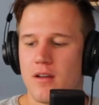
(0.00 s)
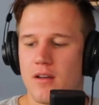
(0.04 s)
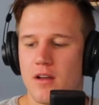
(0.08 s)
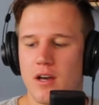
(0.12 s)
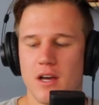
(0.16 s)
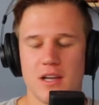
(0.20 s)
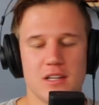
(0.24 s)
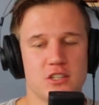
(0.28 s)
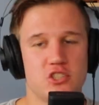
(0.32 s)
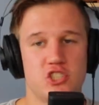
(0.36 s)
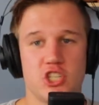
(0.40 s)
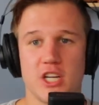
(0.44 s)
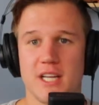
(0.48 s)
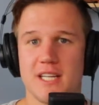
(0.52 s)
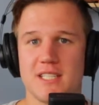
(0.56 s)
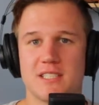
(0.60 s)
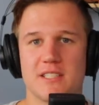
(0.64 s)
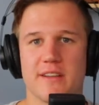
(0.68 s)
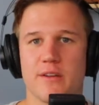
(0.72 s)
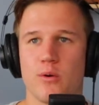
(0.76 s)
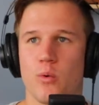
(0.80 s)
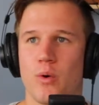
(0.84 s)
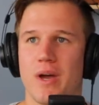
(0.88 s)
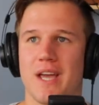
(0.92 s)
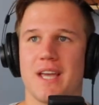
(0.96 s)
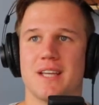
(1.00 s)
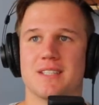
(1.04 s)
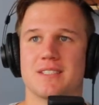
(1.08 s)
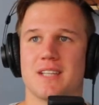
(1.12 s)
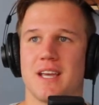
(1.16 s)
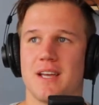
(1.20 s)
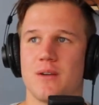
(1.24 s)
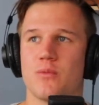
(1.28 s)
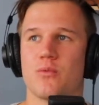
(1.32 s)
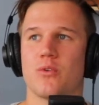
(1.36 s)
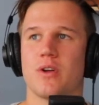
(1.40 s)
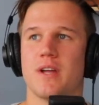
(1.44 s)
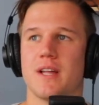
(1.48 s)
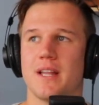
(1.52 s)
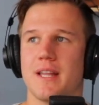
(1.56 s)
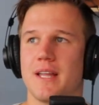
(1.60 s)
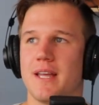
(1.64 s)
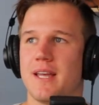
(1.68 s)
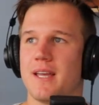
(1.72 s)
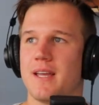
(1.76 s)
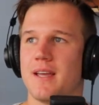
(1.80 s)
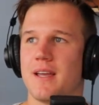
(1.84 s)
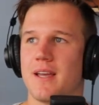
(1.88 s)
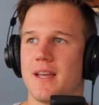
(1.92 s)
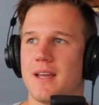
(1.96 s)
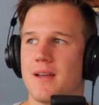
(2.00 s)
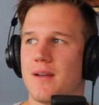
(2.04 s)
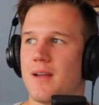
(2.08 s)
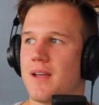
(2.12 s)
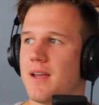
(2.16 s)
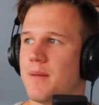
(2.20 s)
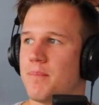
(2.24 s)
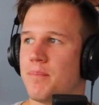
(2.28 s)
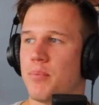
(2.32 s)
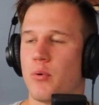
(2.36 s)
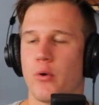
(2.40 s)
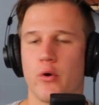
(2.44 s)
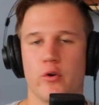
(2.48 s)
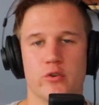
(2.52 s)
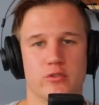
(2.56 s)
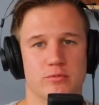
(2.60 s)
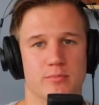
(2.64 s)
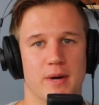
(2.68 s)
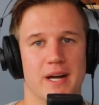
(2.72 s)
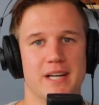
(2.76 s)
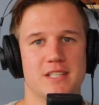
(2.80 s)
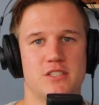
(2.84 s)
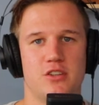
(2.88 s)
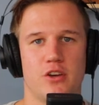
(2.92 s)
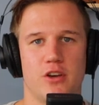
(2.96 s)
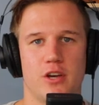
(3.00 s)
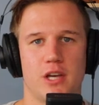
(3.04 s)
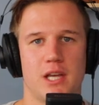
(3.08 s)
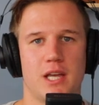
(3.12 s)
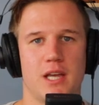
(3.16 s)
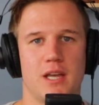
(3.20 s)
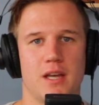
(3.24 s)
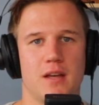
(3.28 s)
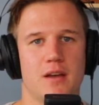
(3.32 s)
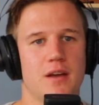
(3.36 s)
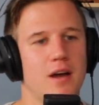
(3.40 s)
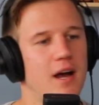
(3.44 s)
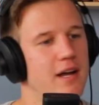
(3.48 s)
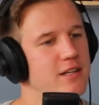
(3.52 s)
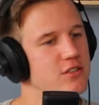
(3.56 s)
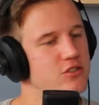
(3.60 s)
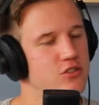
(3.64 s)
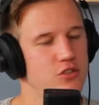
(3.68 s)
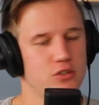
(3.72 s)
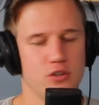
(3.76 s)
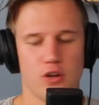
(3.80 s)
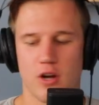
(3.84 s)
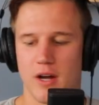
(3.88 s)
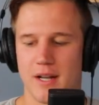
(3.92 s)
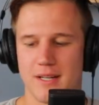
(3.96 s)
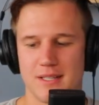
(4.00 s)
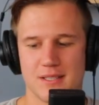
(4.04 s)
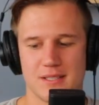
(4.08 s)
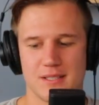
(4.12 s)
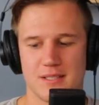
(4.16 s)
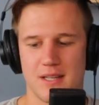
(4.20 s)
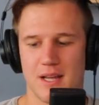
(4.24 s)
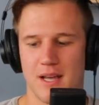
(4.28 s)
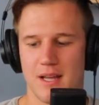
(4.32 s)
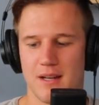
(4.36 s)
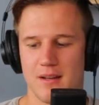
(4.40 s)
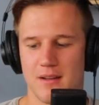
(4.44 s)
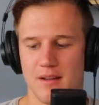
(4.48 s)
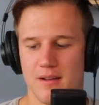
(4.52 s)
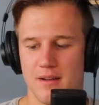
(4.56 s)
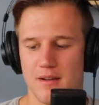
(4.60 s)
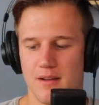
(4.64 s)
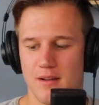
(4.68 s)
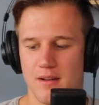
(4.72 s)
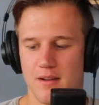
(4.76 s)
Jeez Louise, it really it boils my turkey. I do not understand it.